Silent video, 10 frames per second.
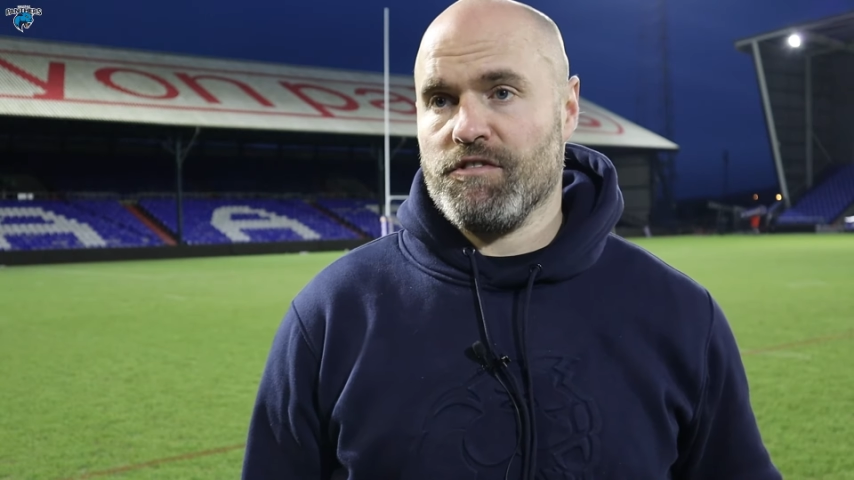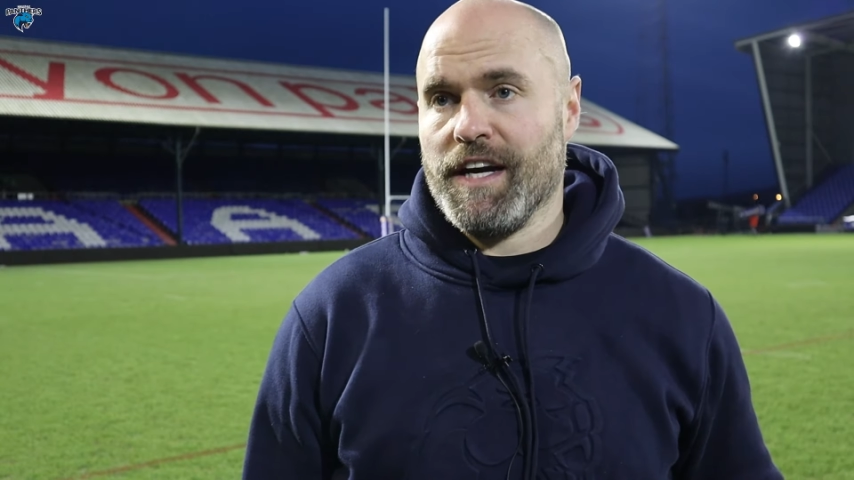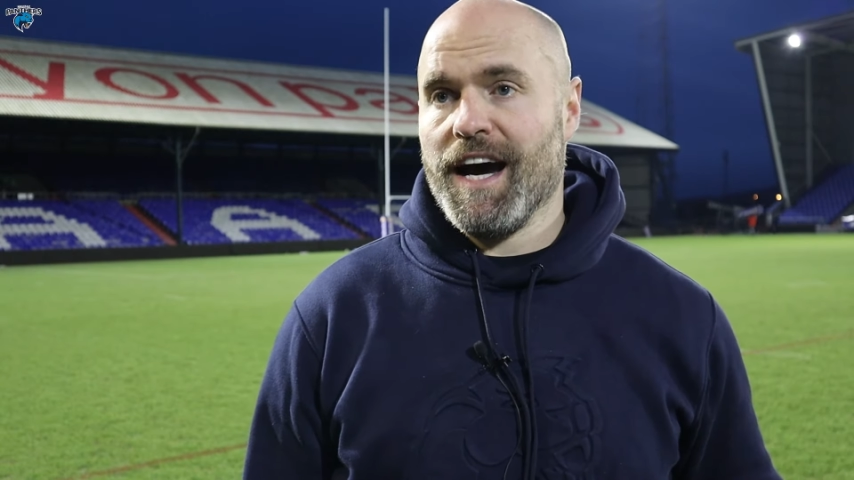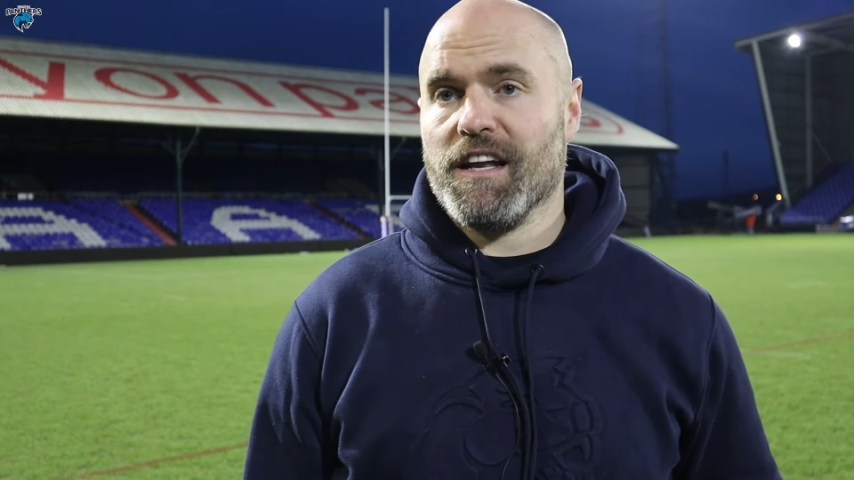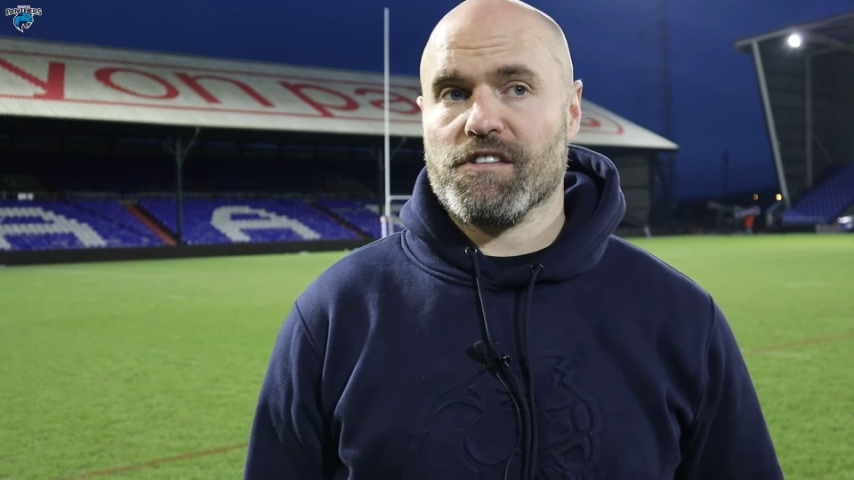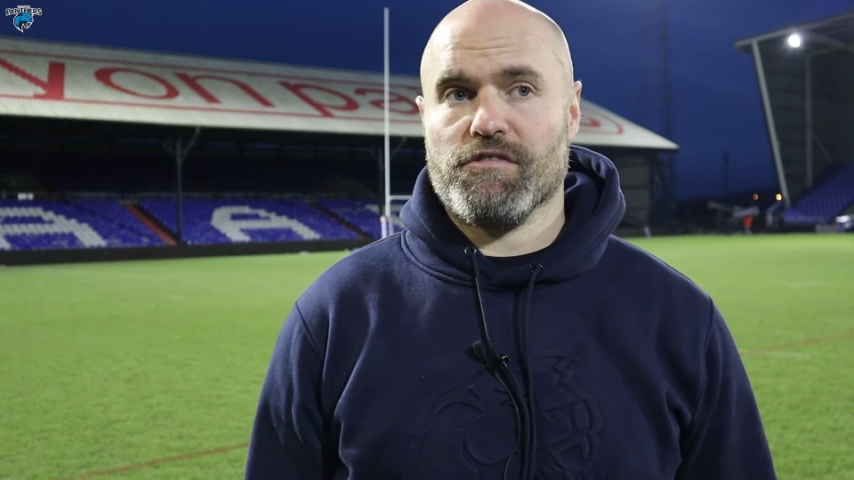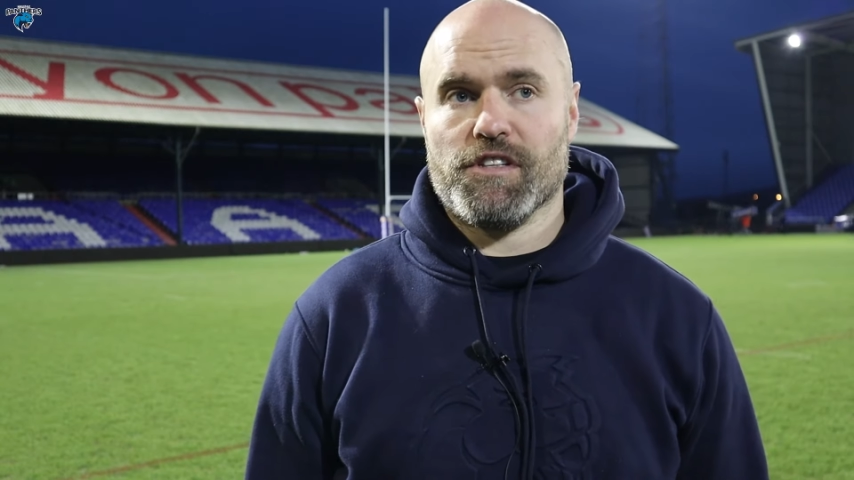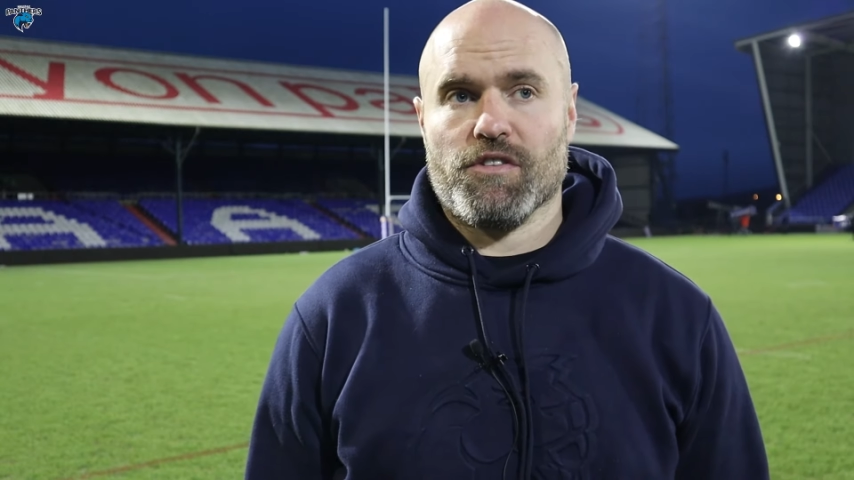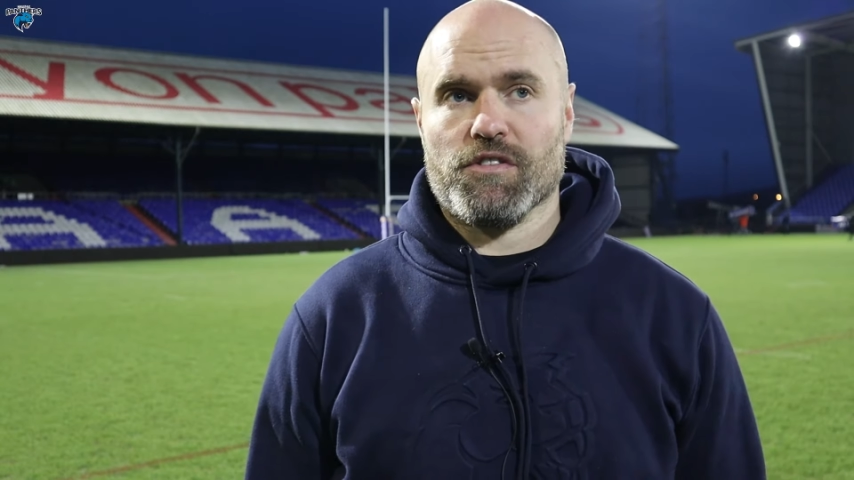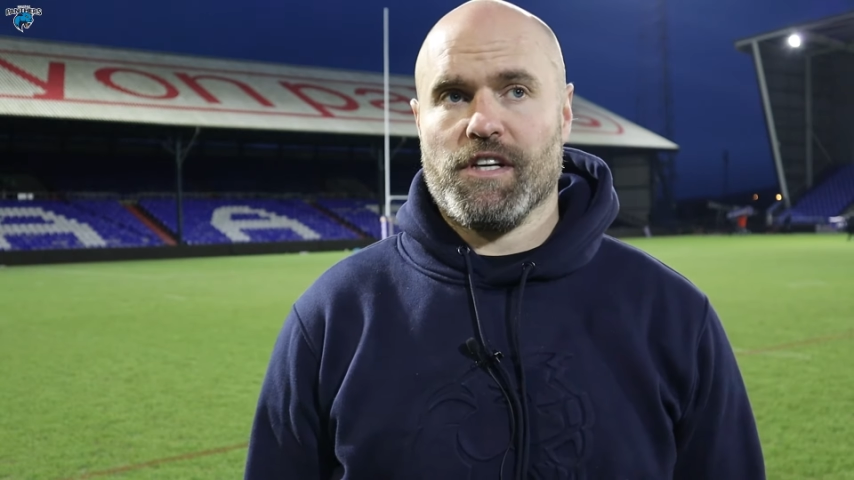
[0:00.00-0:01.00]
regardless of
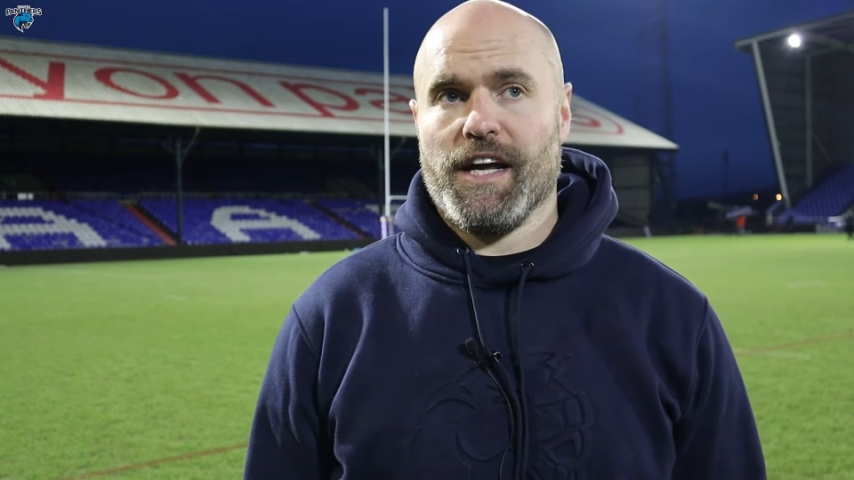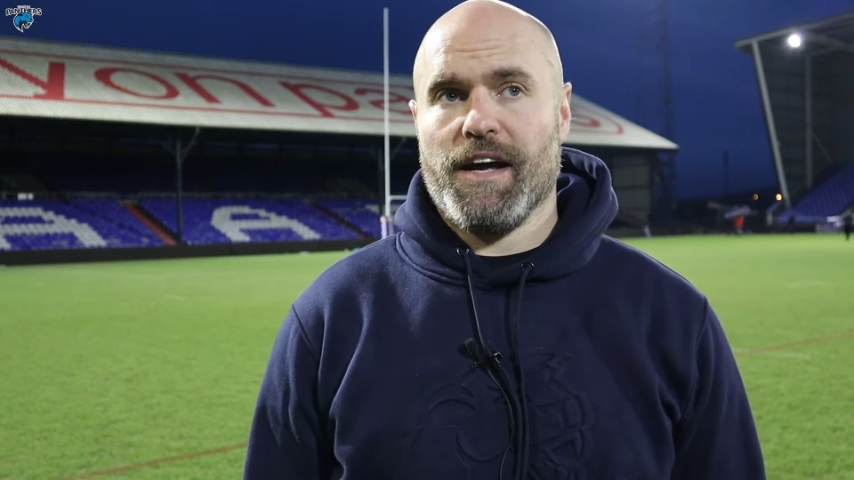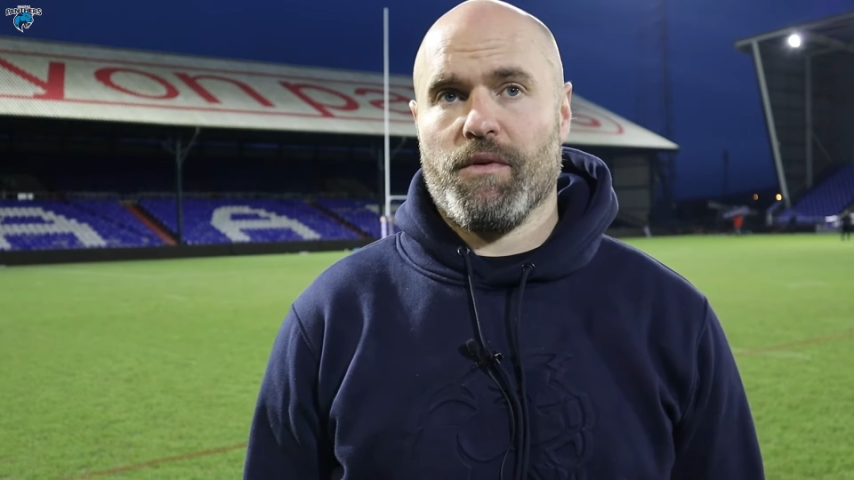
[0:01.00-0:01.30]
result today.